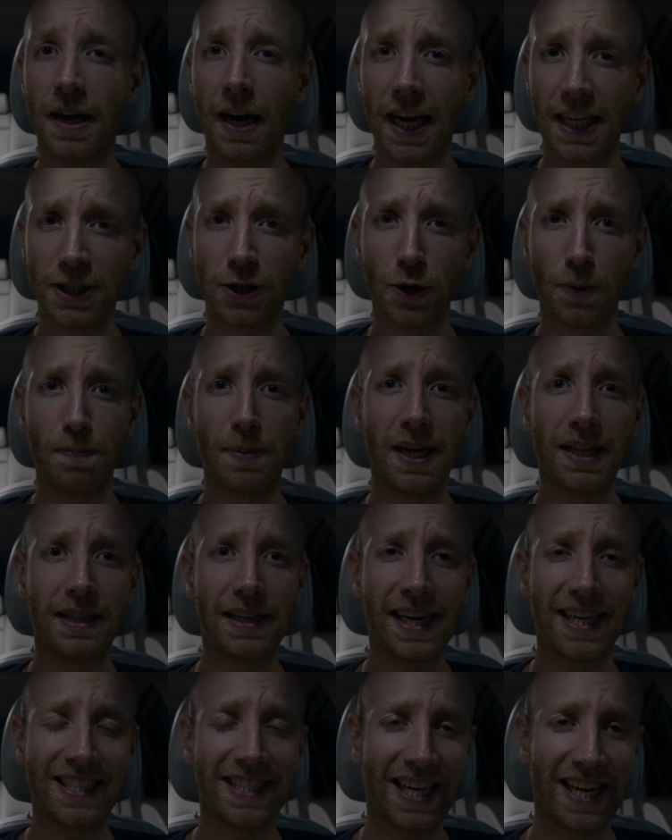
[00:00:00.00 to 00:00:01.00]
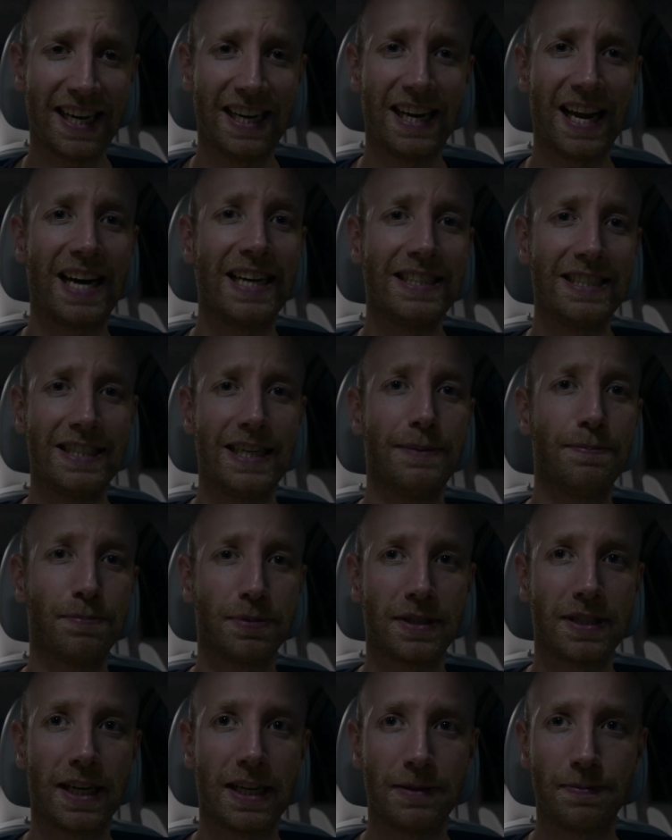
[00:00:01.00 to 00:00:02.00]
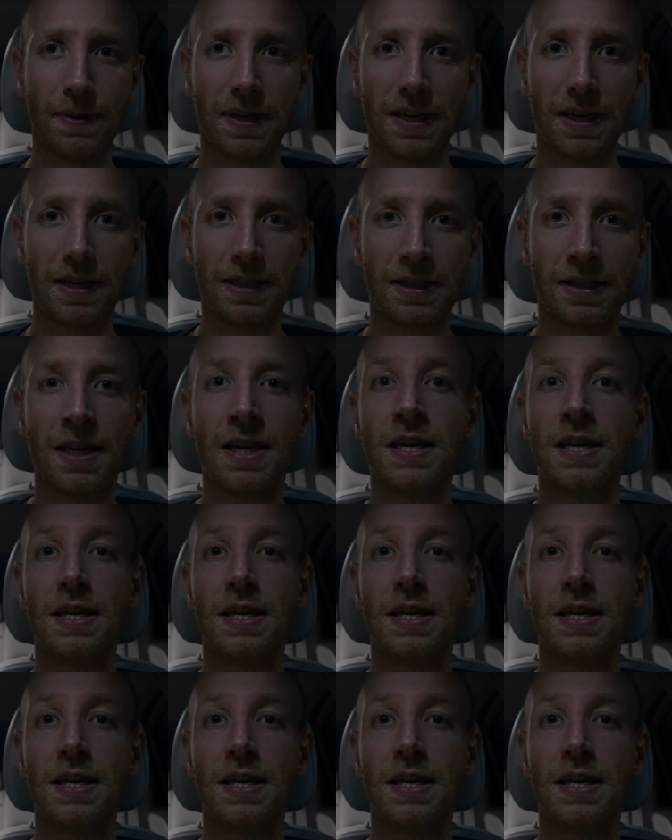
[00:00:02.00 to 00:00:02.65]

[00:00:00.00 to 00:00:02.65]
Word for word: I stopped my test at 19% because